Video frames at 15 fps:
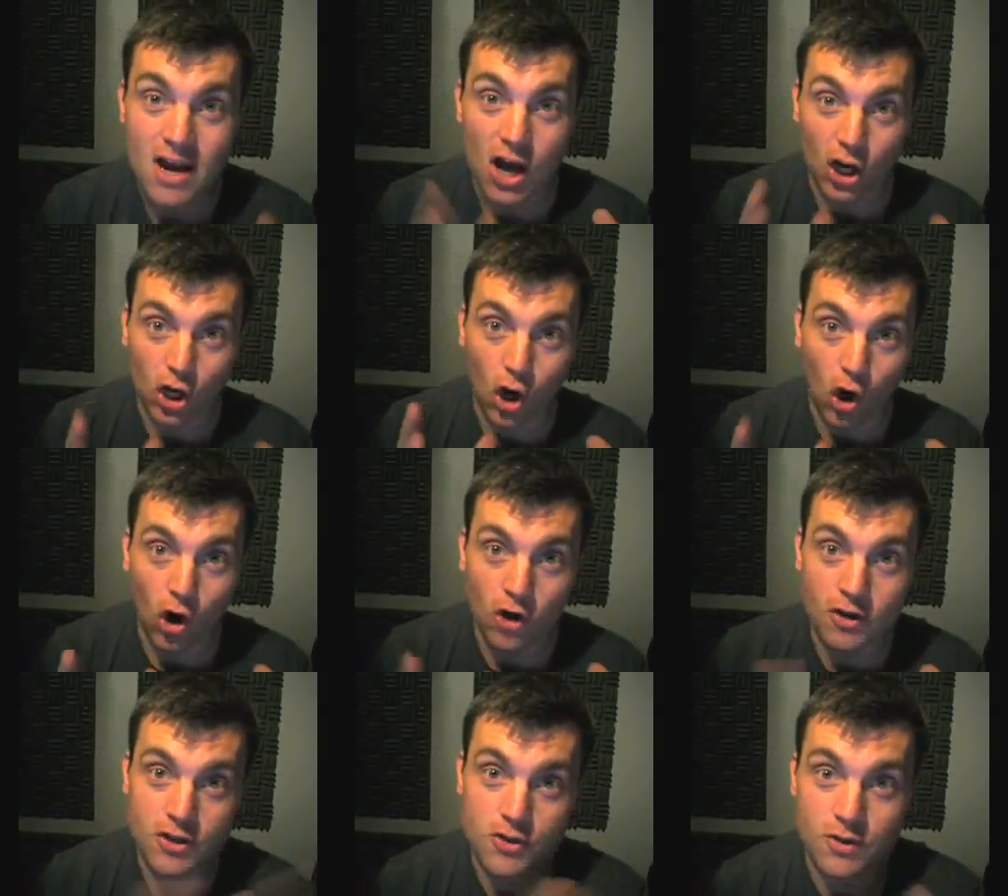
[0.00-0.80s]
a
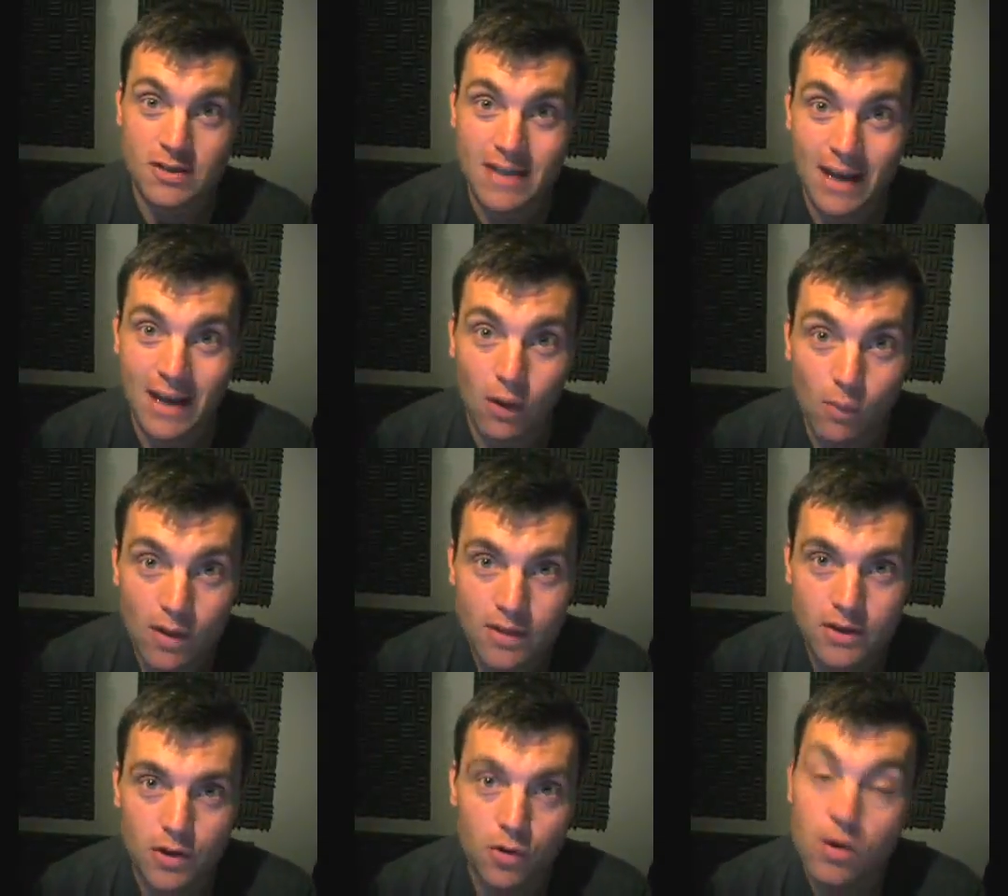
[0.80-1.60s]
card that you can take
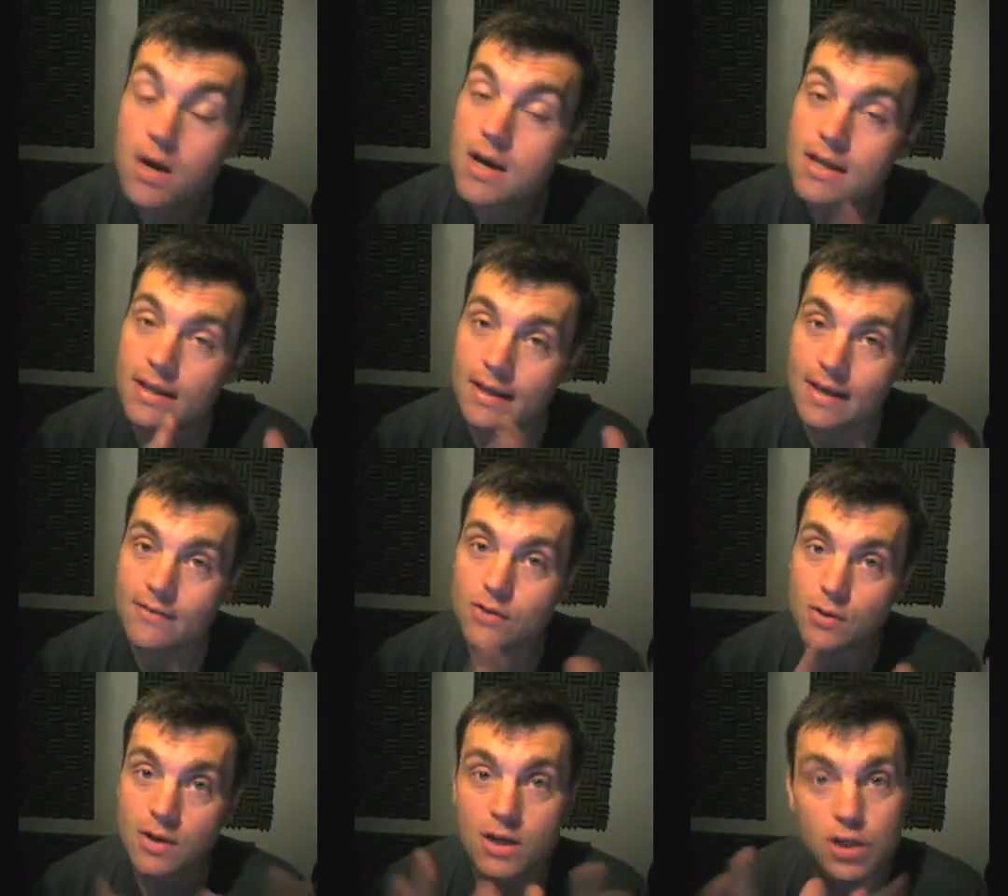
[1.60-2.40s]
with you that
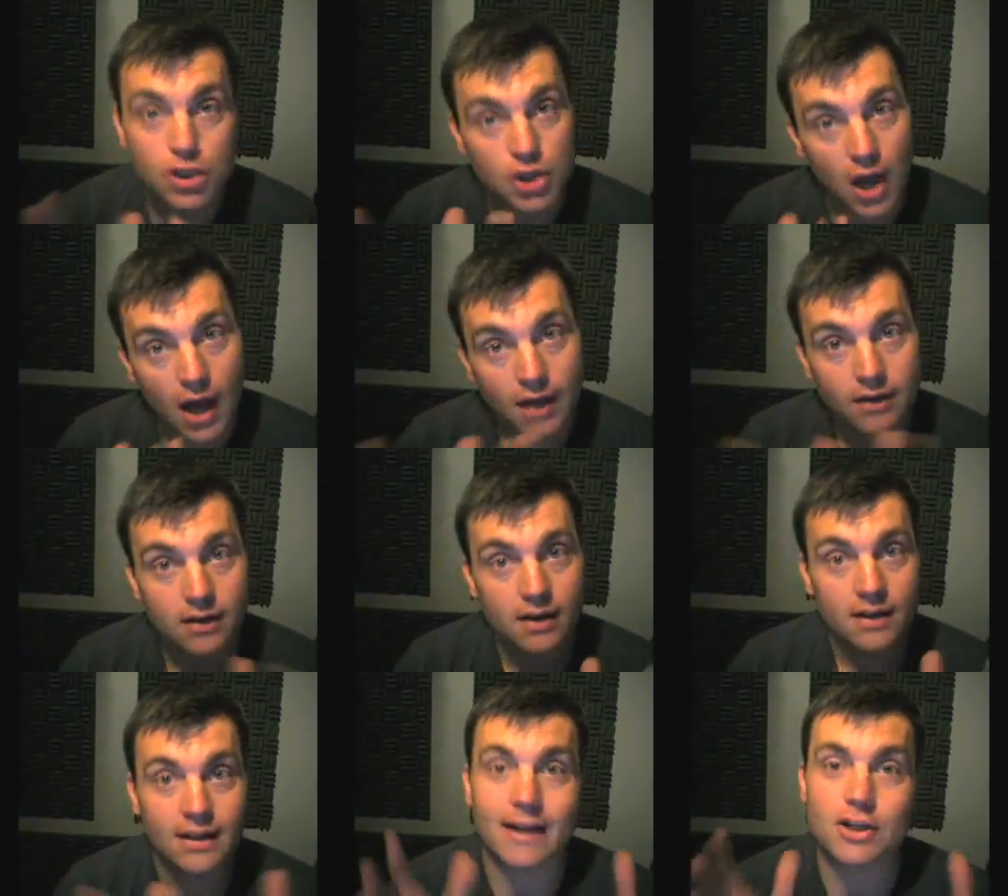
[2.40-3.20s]
gives you each shot,
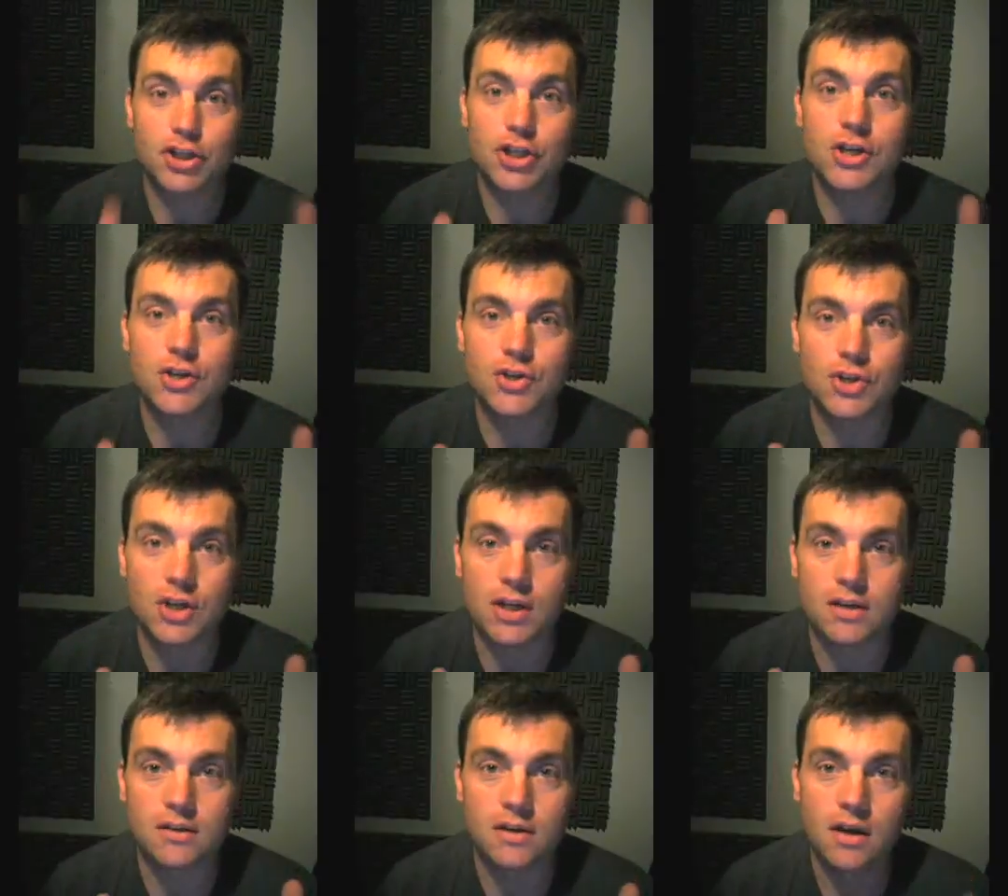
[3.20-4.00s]
like a cheat sheet,